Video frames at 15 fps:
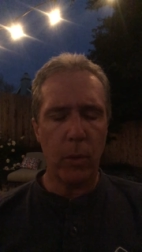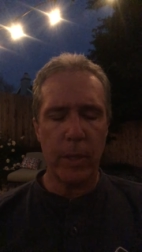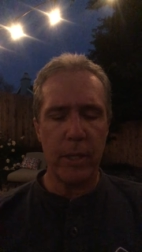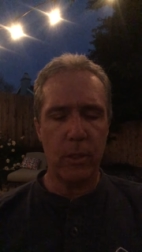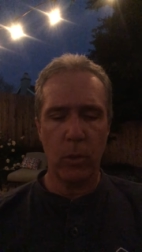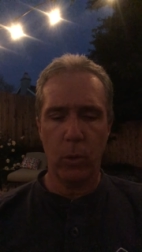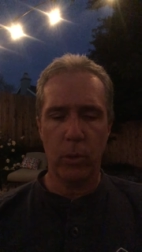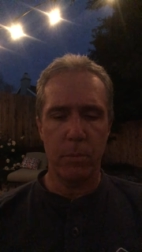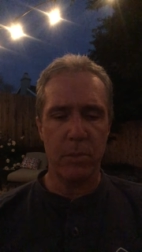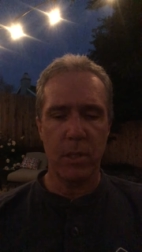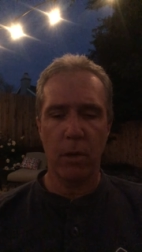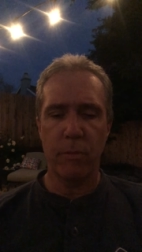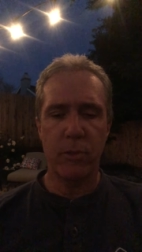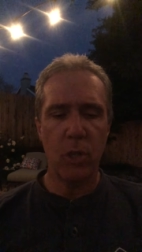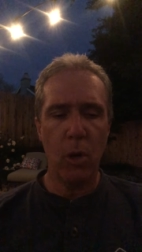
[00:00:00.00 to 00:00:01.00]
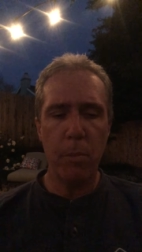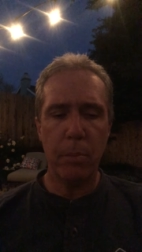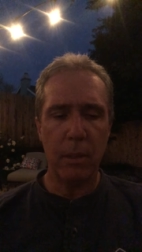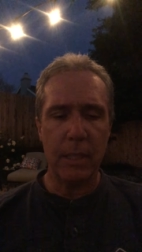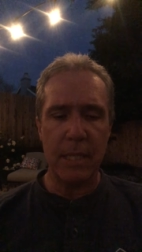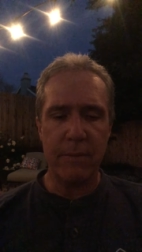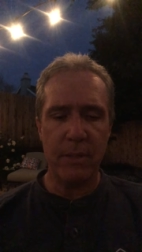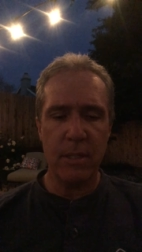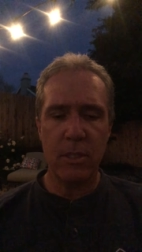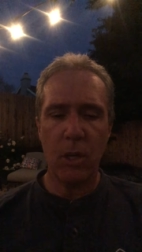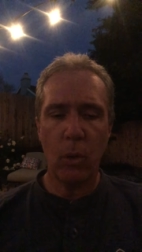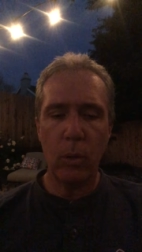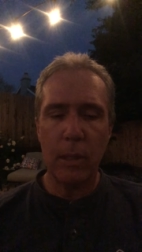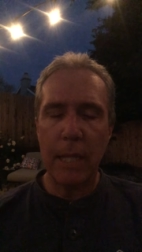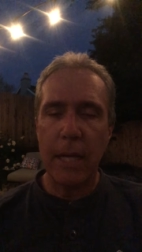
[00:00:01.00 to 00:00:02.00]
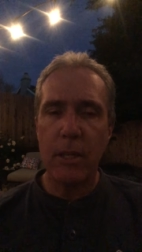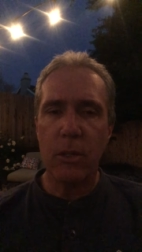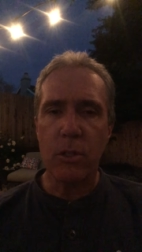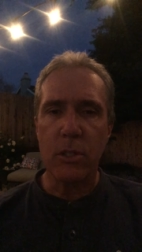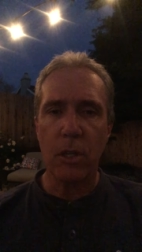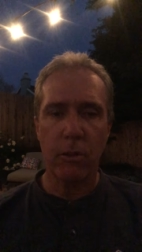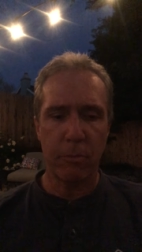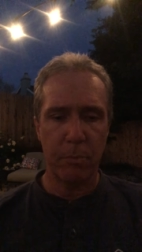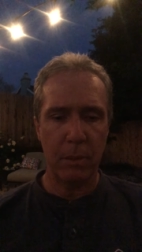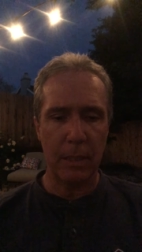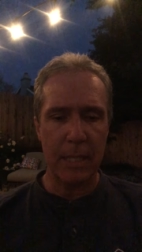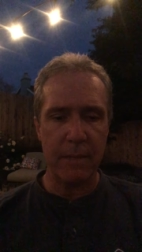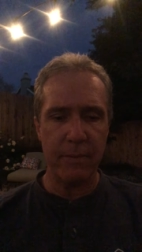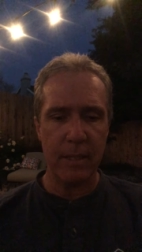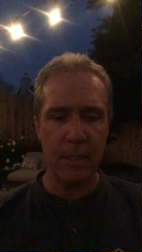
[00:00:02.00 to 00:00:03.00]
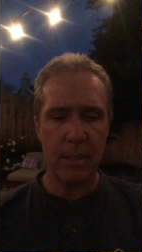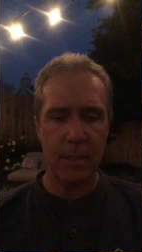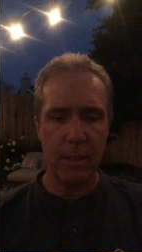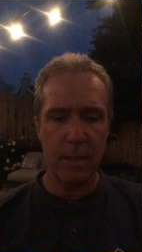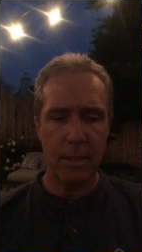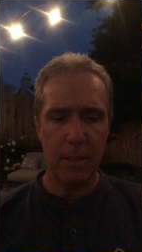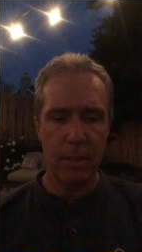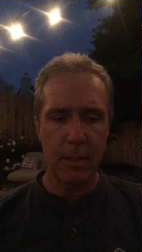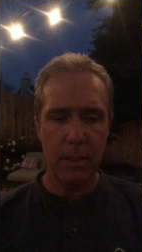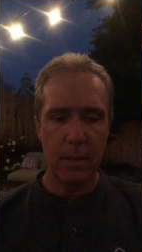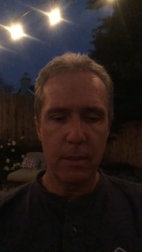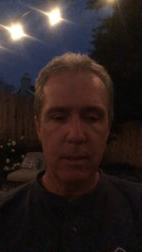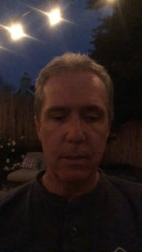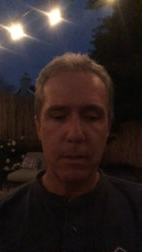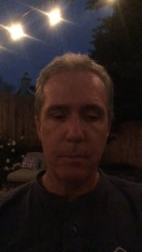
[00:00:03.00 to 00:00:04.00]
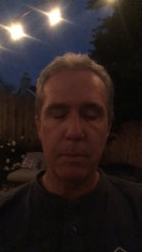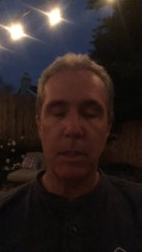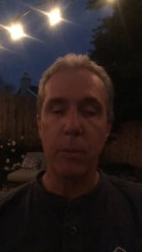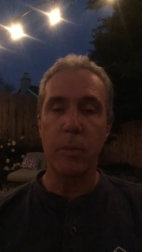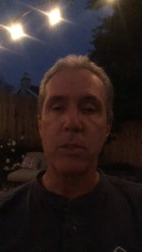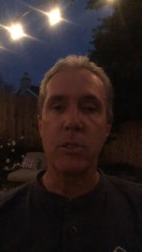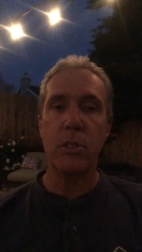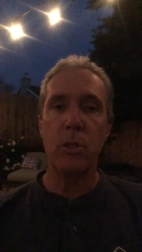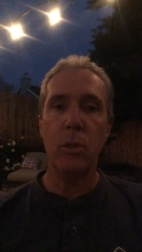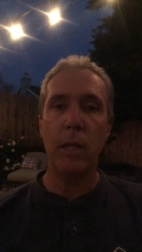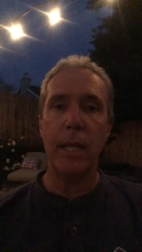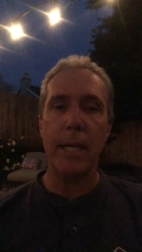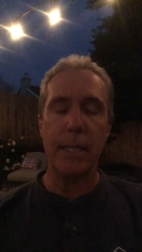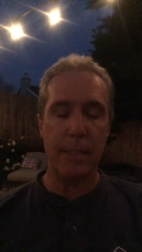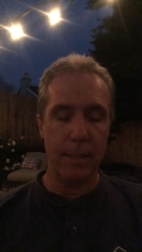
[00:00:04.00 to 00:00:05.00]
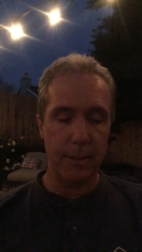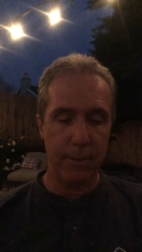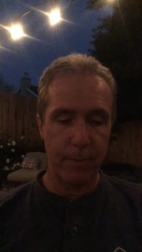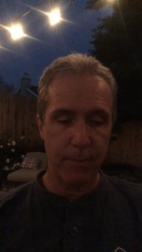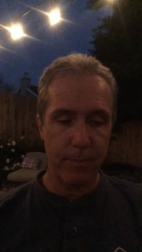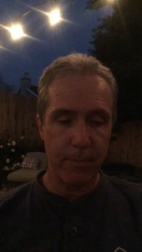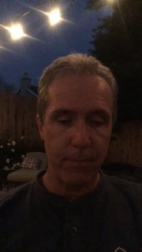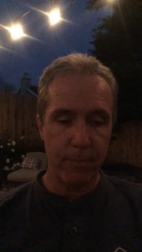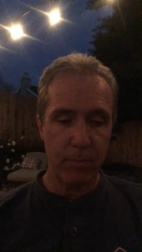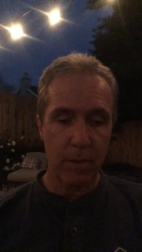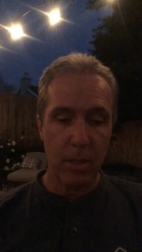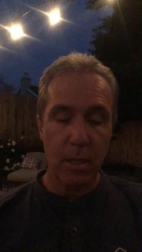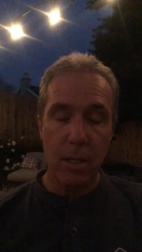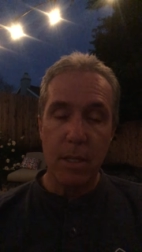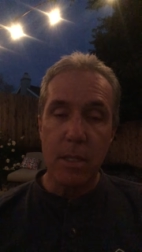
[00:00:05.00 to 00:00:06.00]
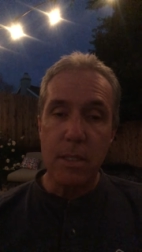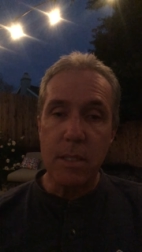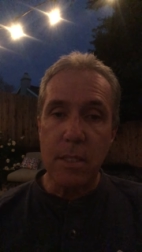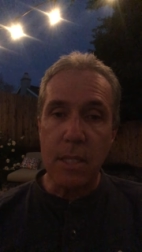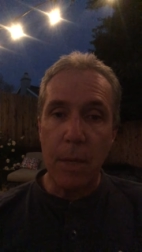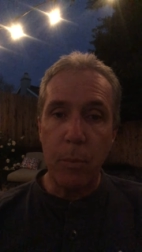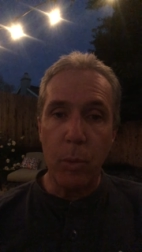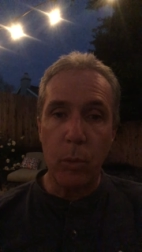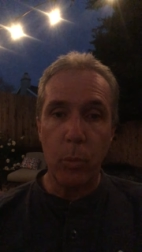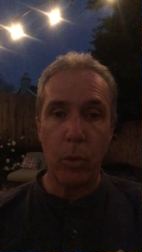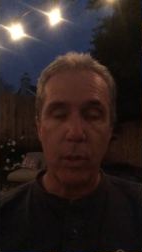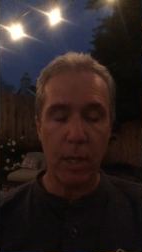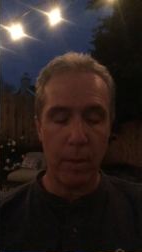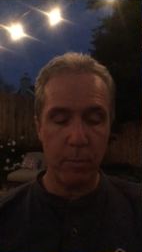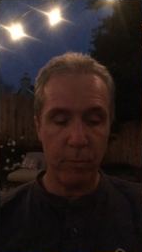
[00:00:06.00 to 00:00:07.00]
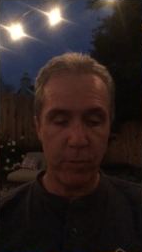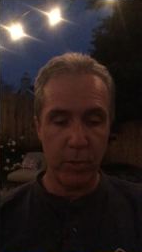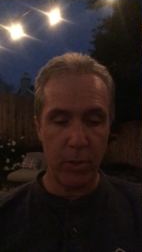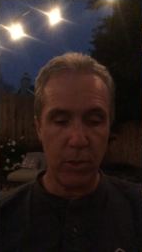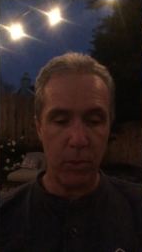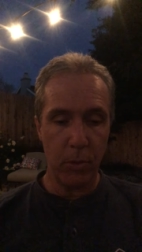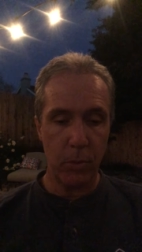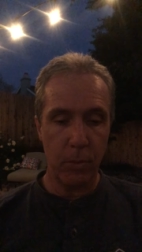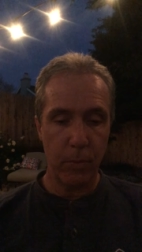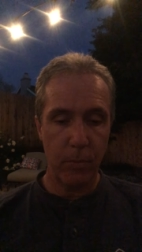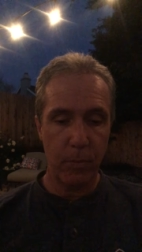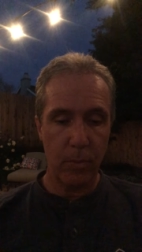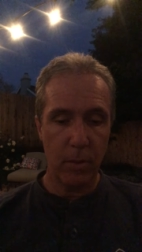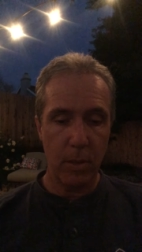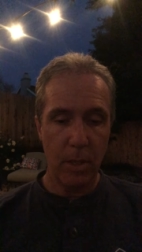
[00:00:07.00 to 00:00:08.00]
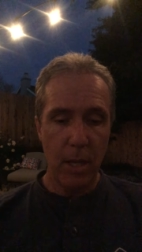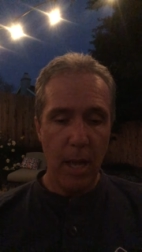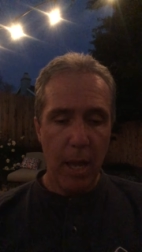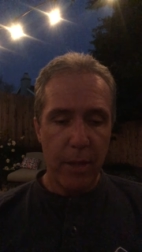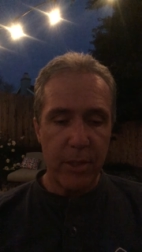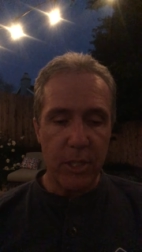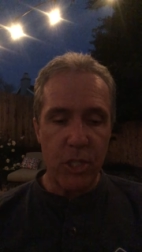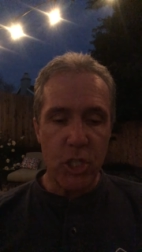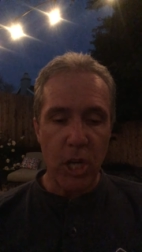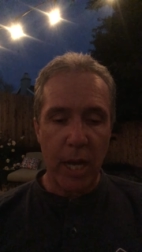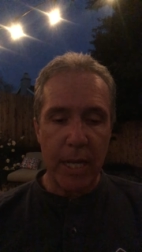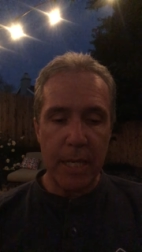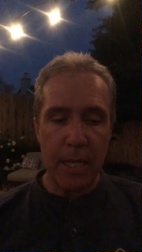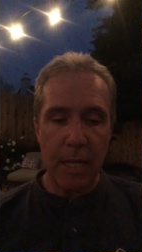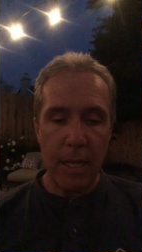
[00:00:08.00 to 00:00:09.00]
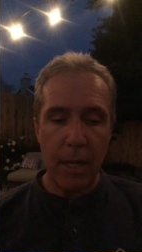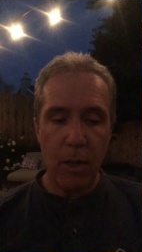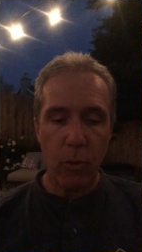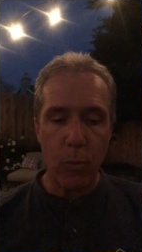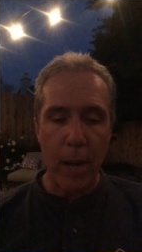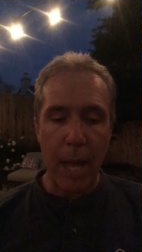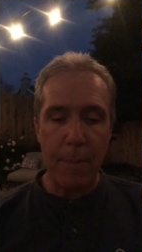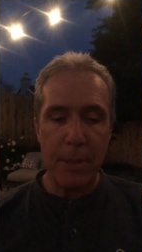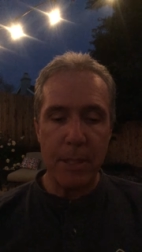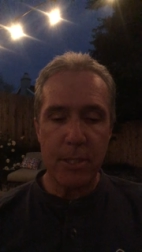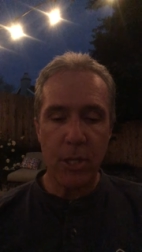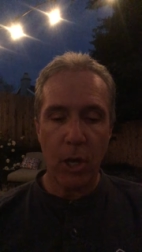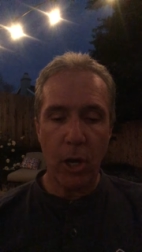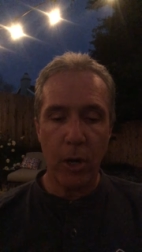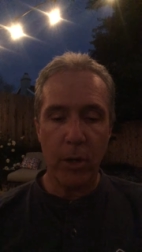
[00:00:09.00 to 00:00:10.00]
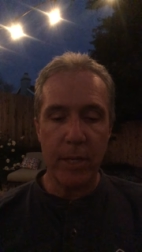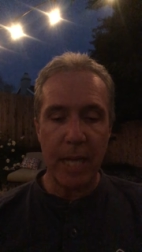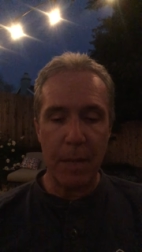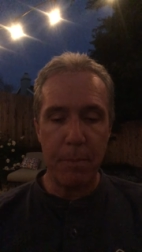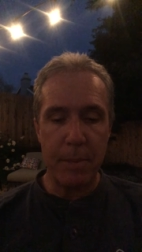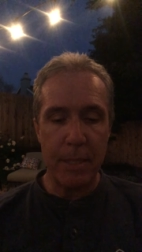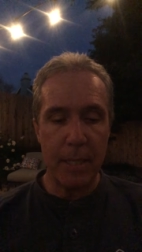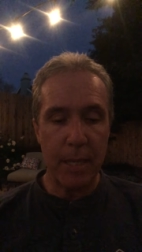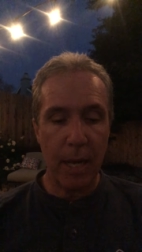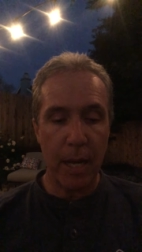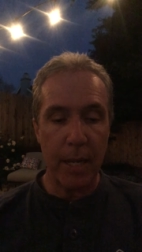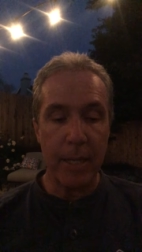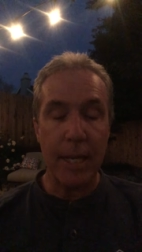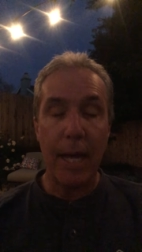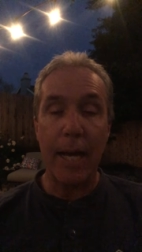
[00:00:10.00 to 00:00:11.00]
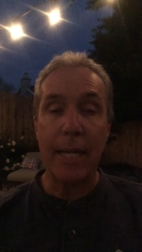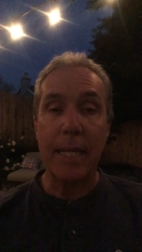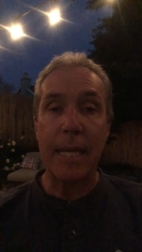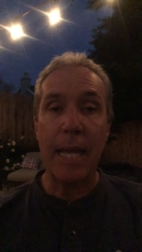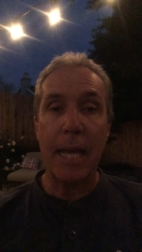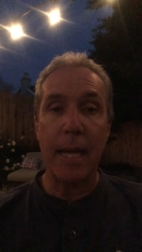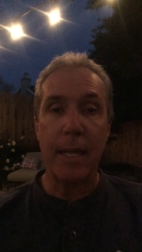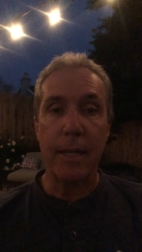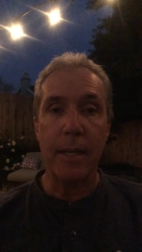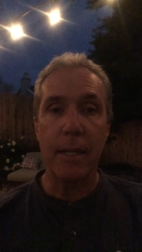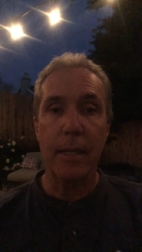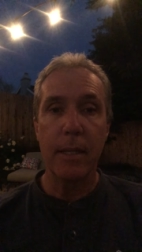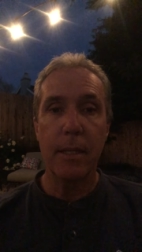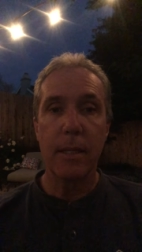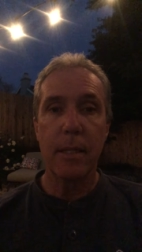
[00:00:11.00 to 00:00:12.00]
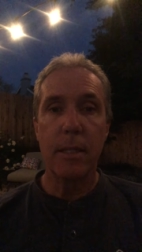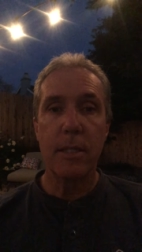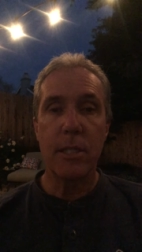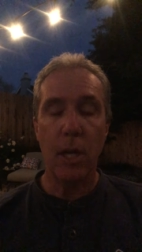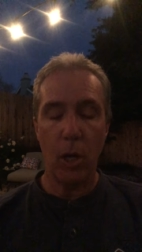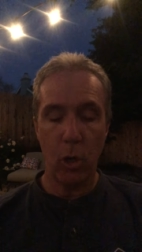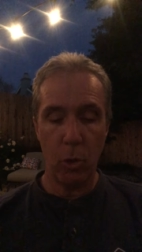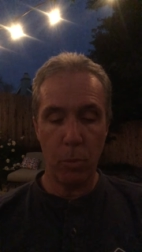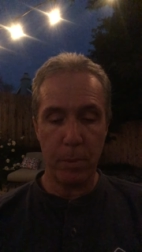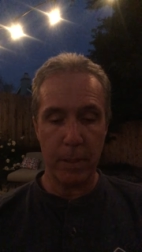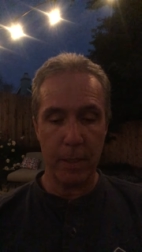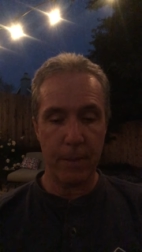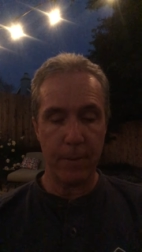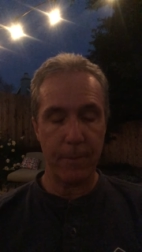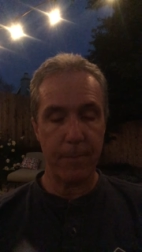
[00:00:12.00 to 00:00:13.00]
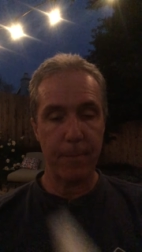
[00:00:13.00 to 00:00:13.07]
he told himself, don't believe it. Don't let yourself believe it. But it was too late. Someone will come for you. The China rabbit's heart had begun again to open.